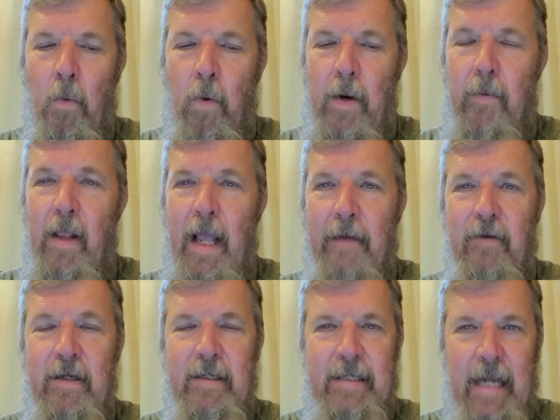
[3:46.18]
we will have
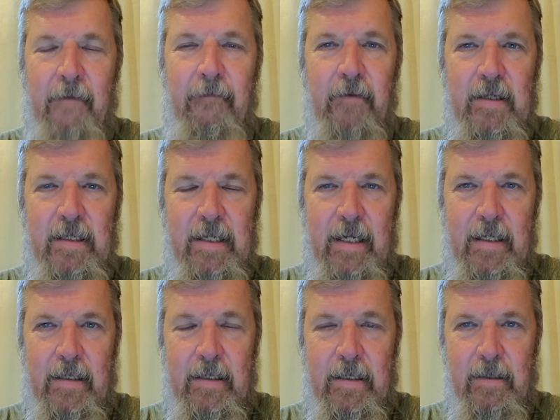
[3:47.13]
a
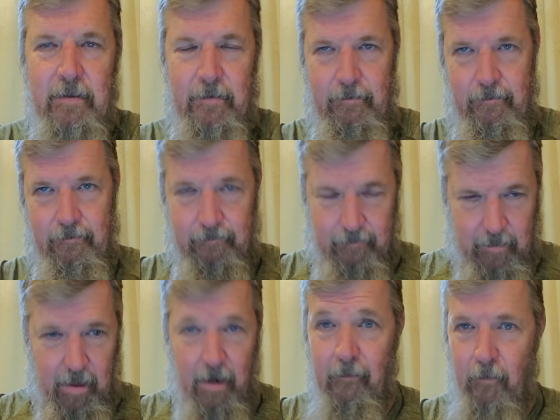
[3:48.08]
deficit
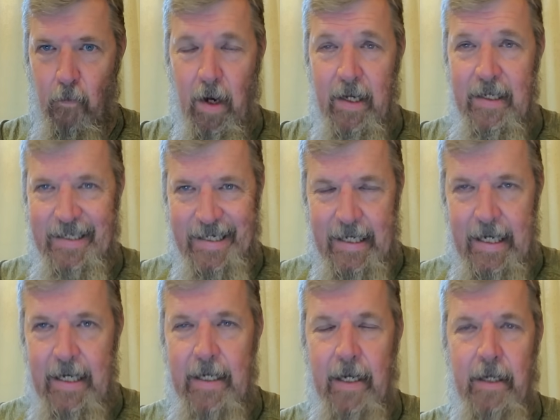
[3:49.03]
of what is
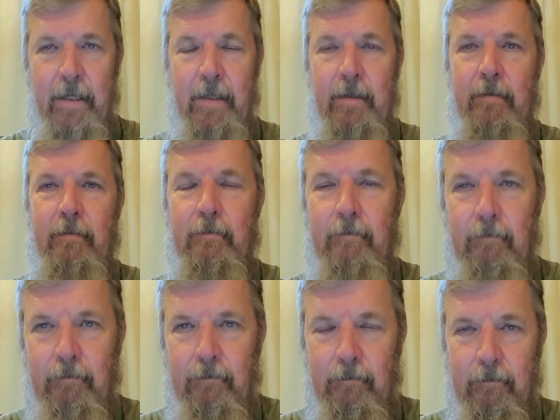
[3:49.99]
needed,
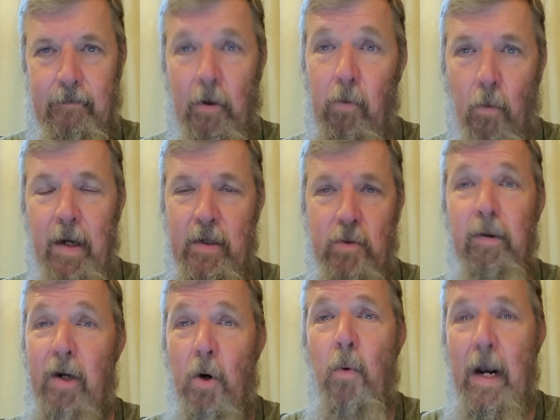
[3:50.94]
or what is
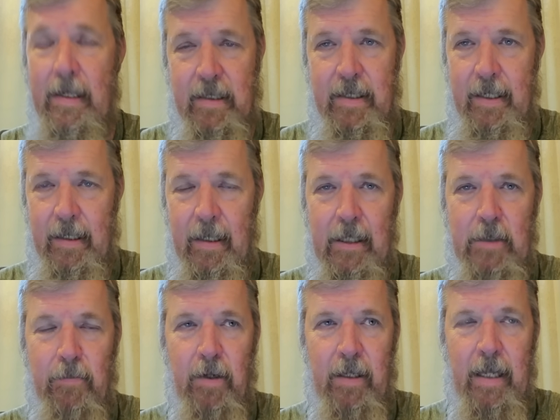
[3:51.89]
requested, let's
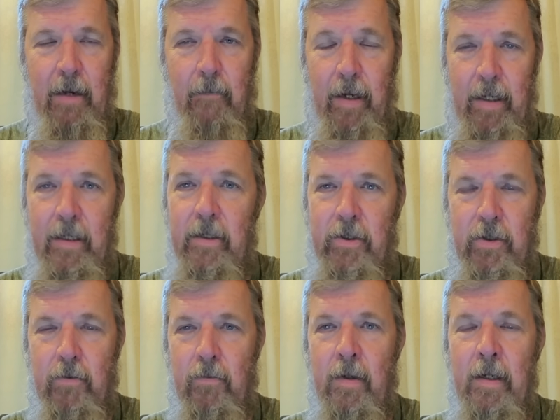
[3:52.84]
put it that way,
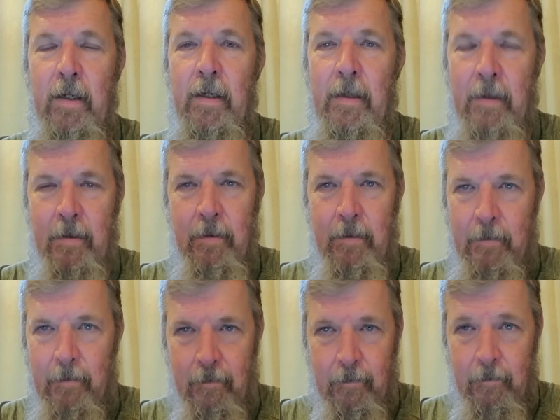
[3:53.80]
to
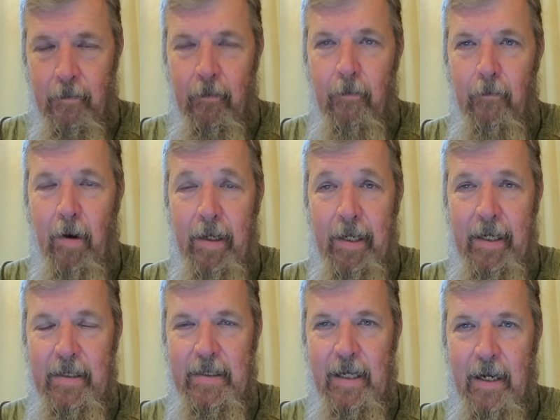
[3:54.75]
run
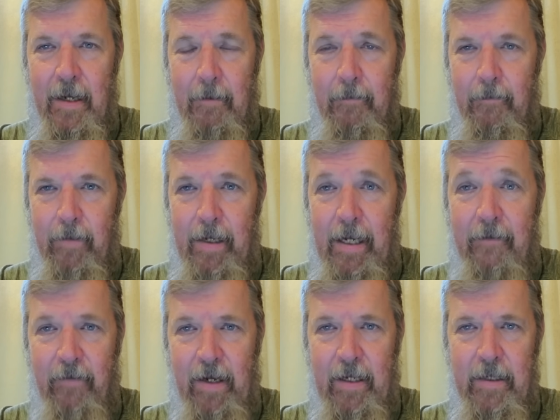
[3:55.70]
these
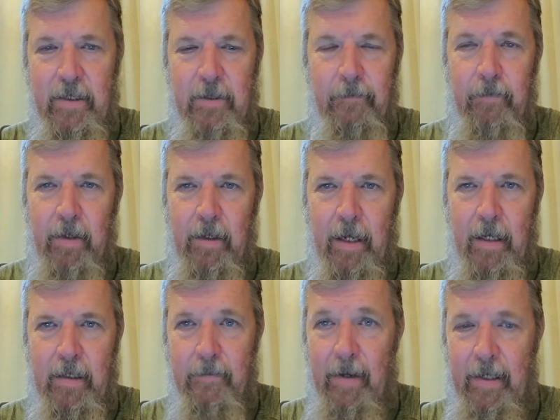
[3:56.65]
EVs,
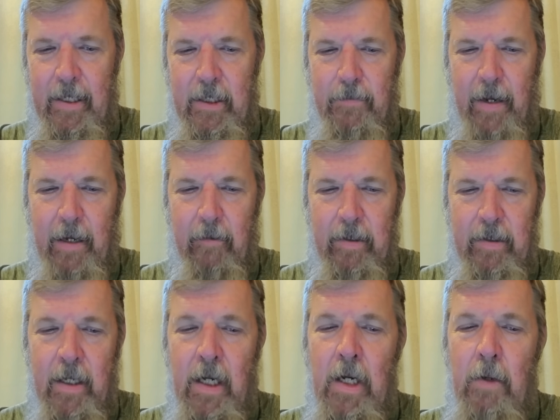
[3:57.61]
okay, to make these batteries,
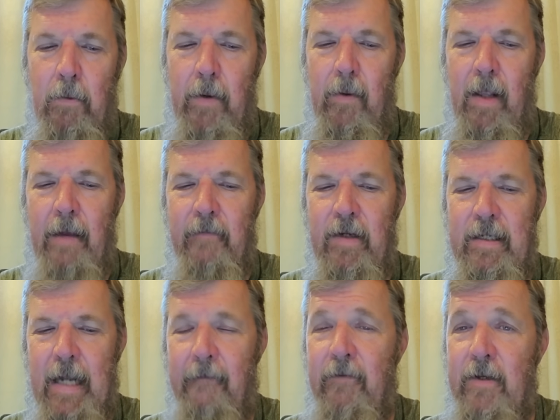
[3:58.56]
we will have a
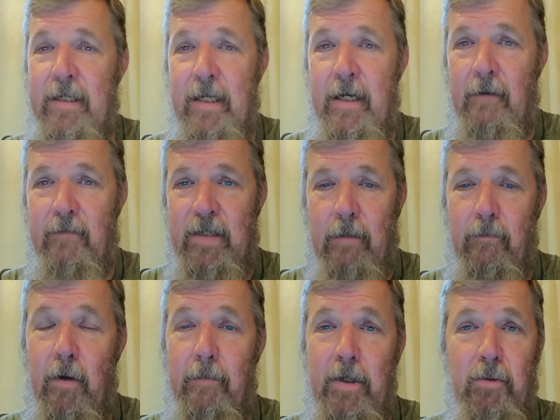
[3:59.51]
deficit of
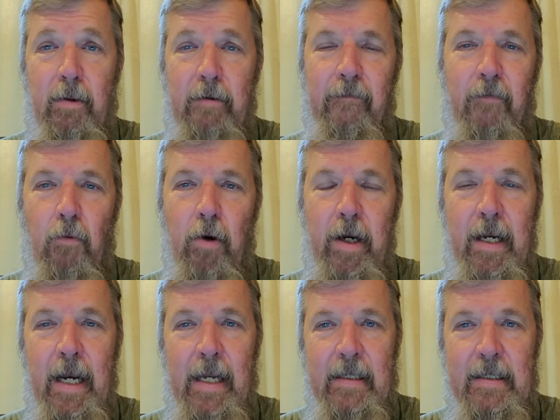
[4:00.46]
somewhere between
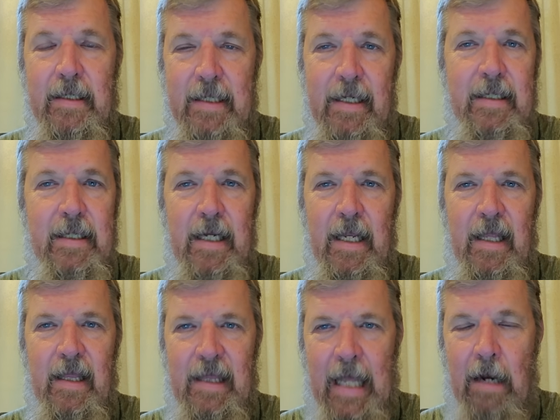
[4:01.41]
40 and
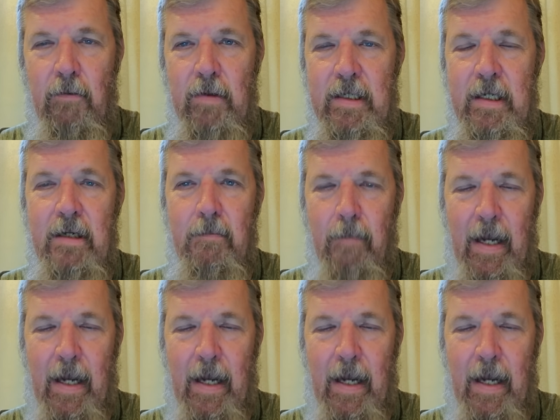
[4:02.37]
60,000